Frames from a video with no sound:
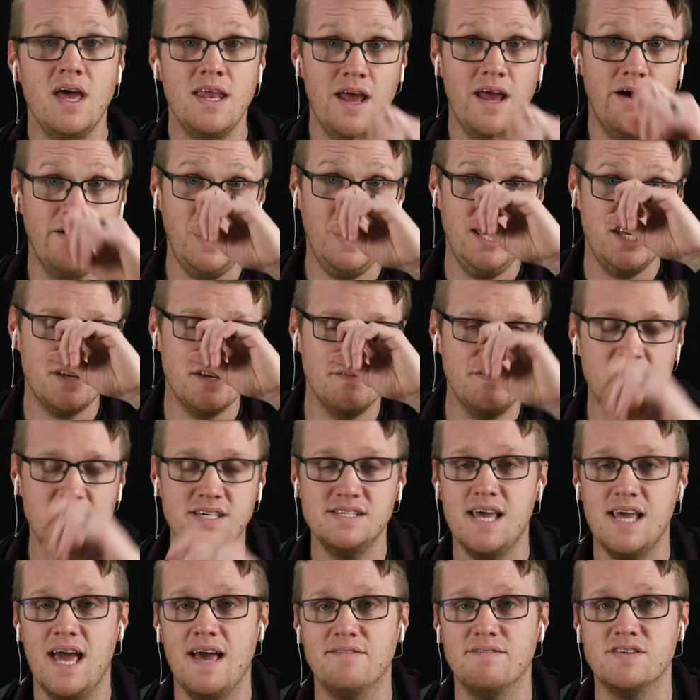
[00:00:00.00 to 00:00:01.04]
Now each of
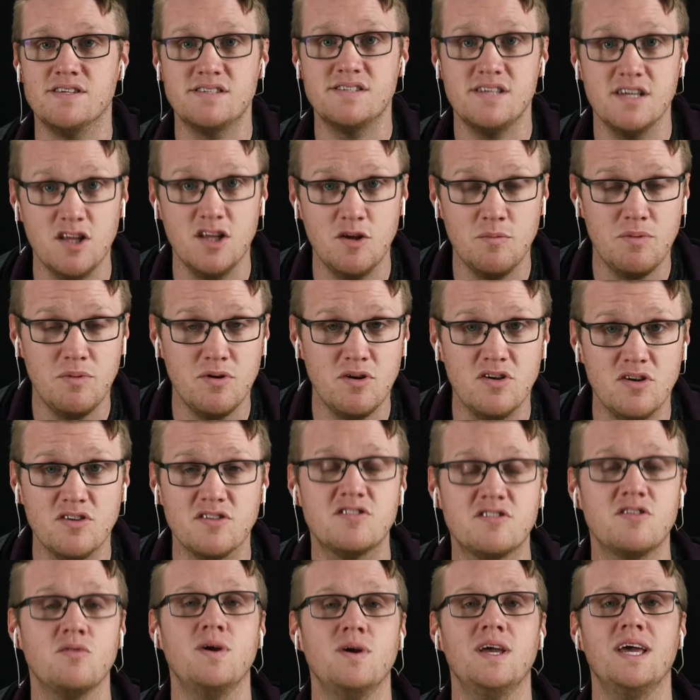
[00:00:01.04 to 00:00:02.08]
these have syllables,
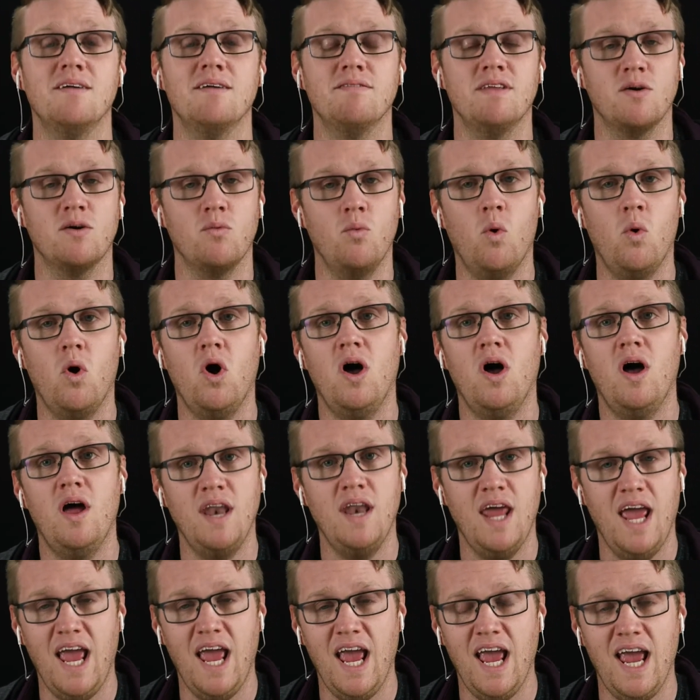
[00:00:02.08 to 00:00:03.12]
so we have like 1
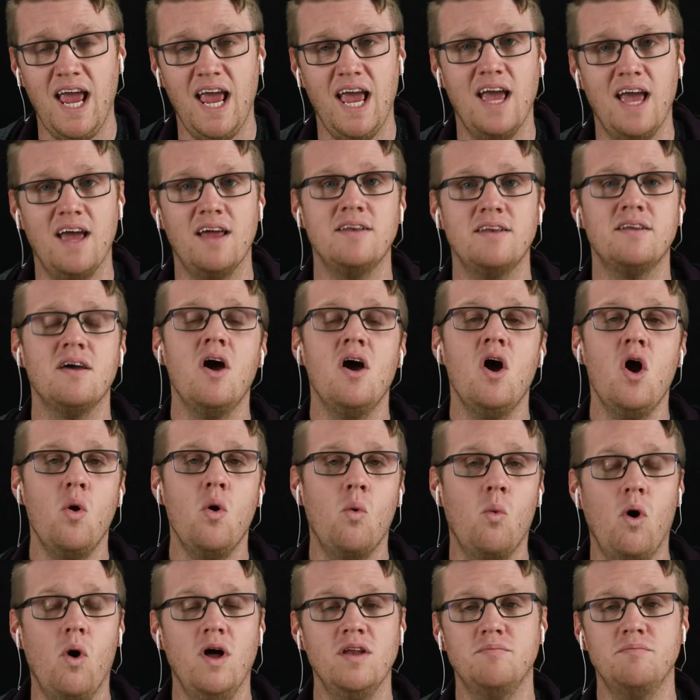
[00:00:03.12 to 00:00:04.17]
and,
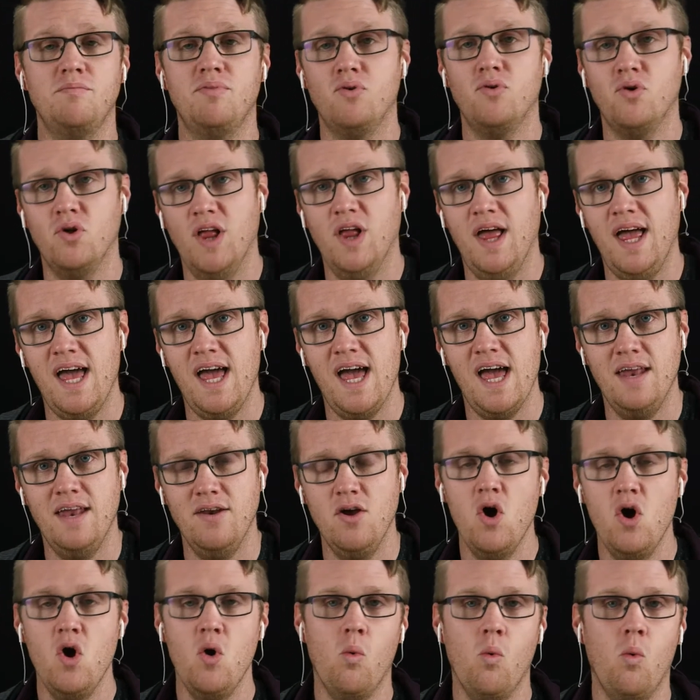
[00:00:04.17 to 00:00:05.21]
1 pull et,
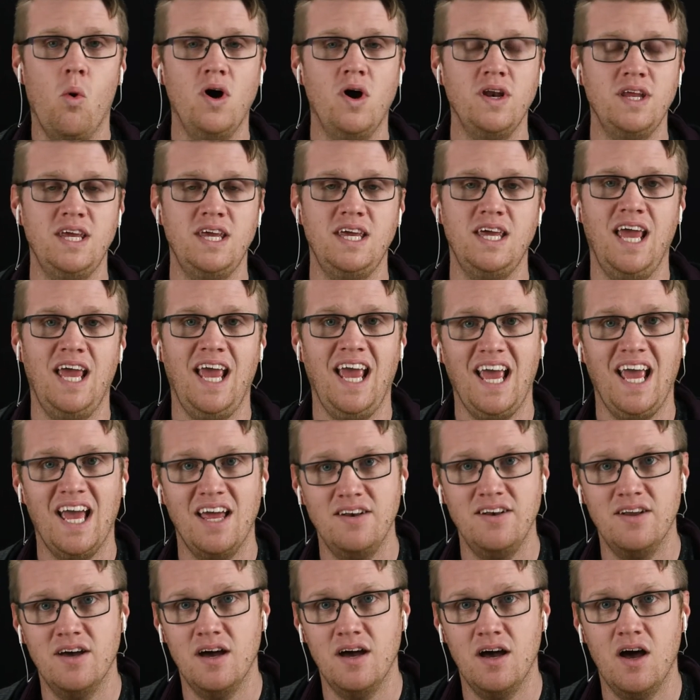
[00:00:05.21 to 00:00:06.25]
1 e
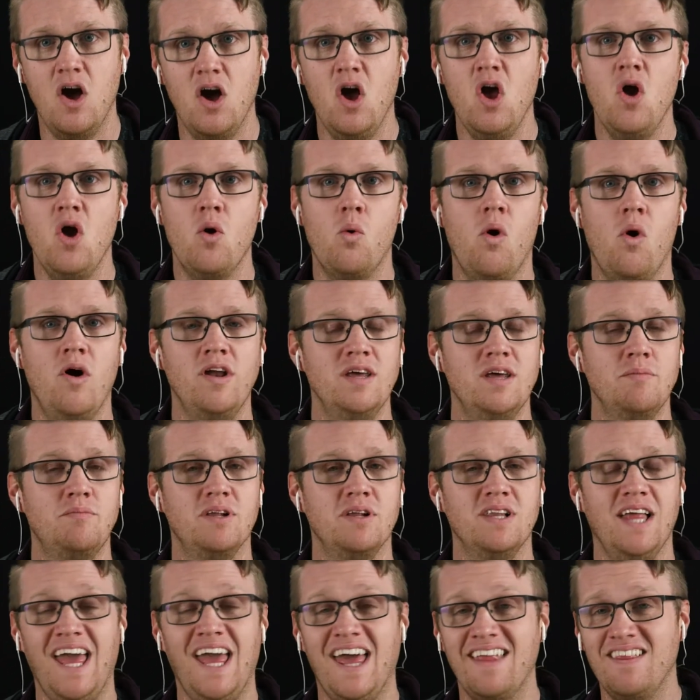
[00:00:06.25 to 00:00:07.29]
and, 1
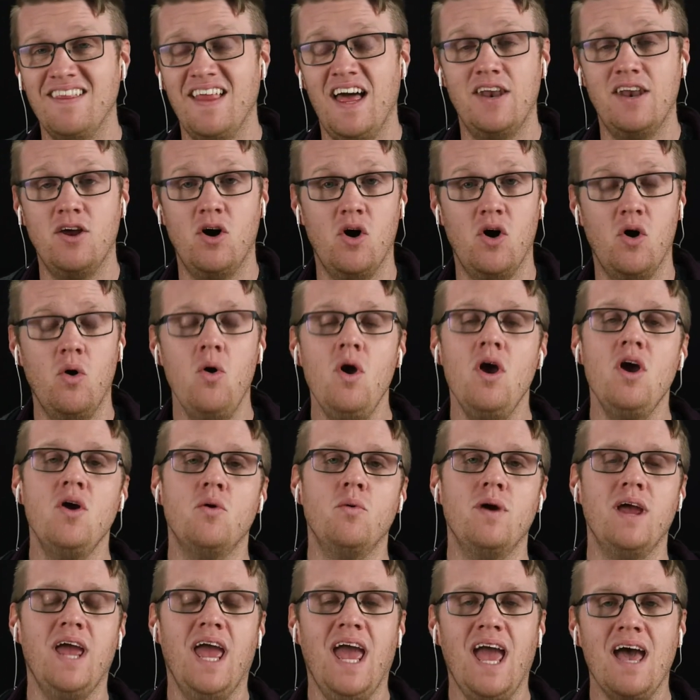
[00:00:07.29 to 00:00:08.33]
ipple and leto.
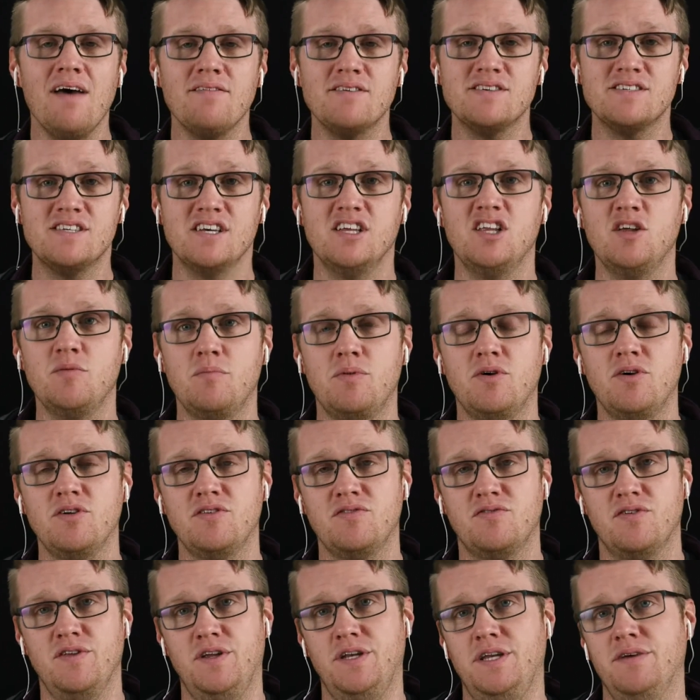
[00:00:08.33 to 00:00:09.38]
We have syllables
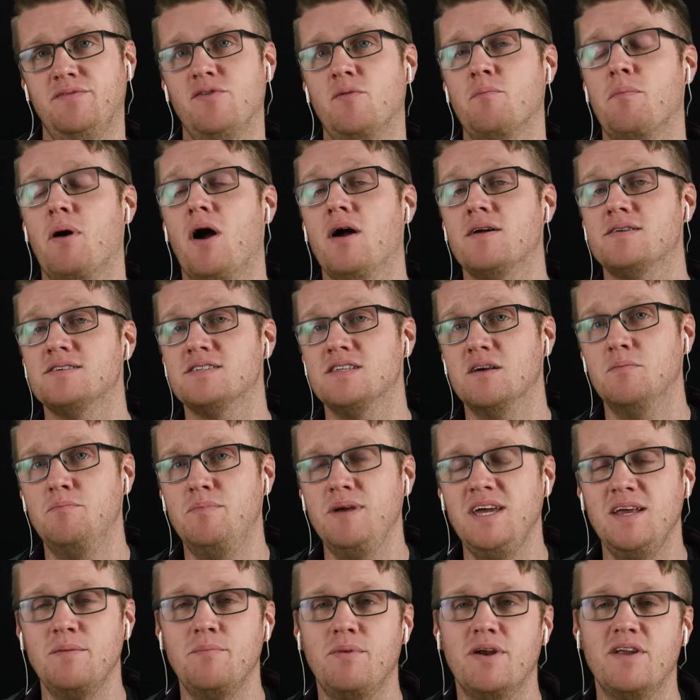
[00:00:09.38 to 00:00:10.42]
for the different parts of the
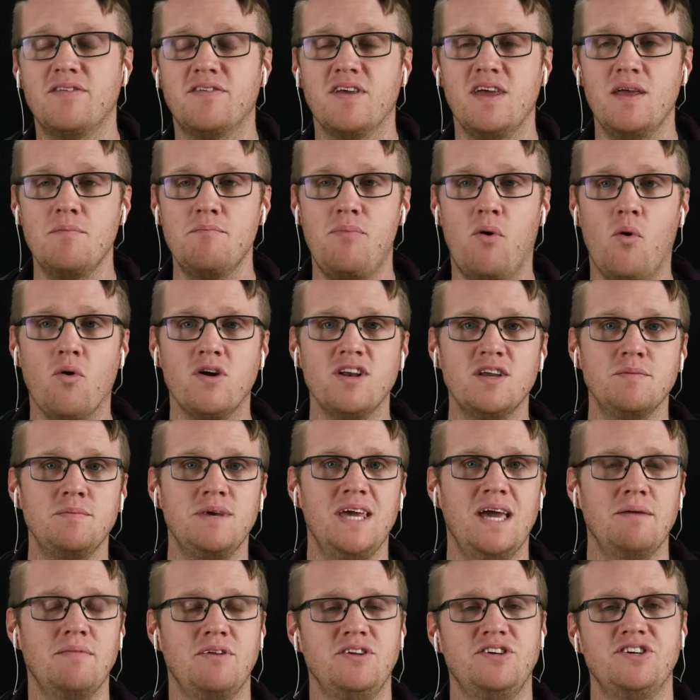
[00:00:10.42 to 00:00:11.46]
beat, but it's important to
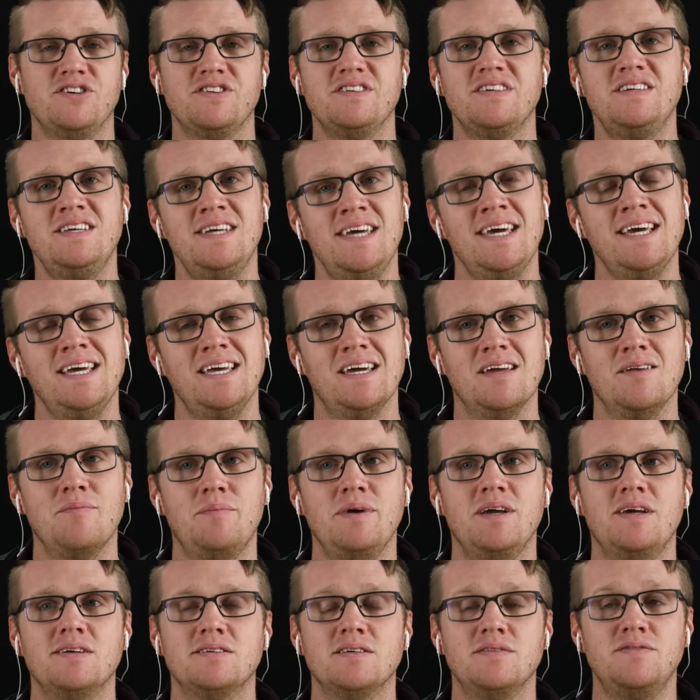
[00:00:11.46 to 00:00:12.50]
be able to just tick it,
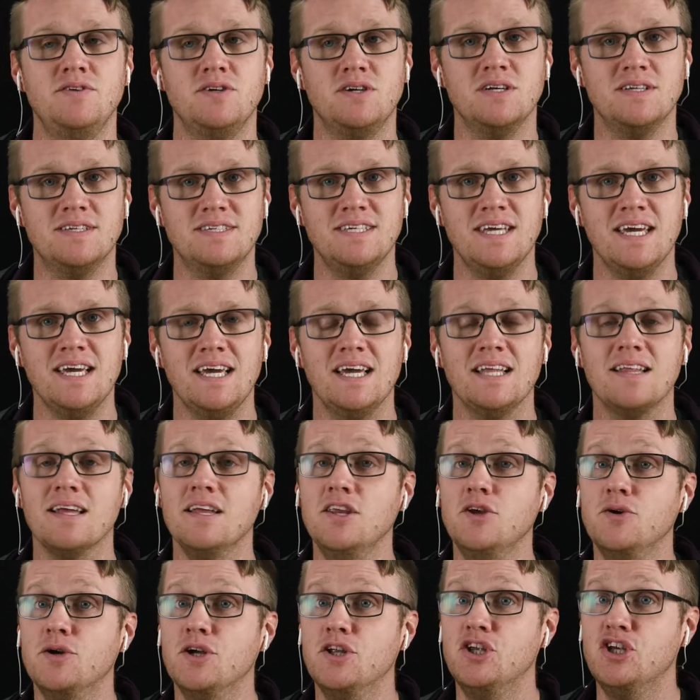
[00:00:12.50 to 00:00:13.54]
because if you could tick it, then
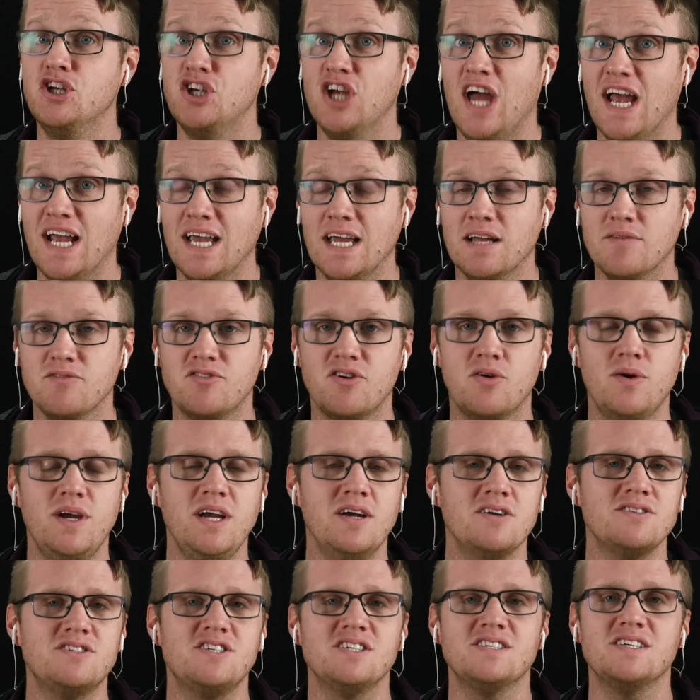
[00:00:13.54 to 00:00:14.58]
you could check it. So
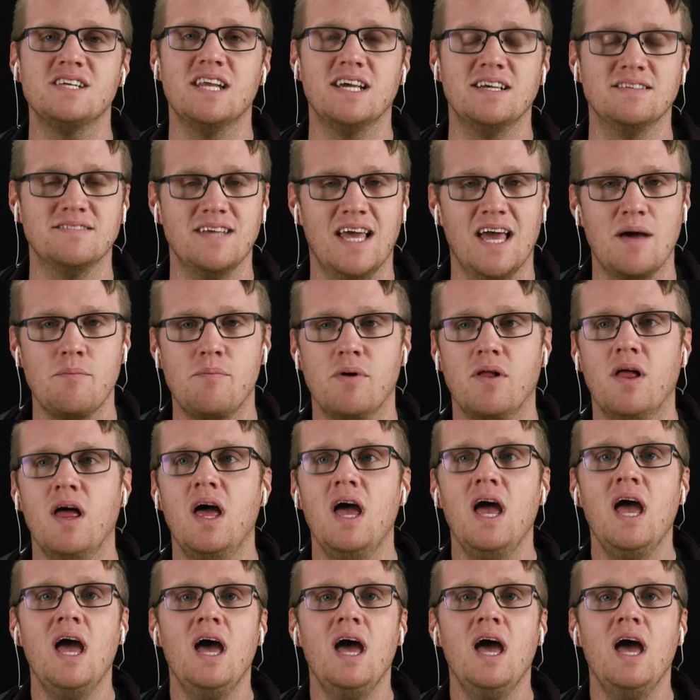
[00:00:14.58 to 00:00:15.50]
here's just an example.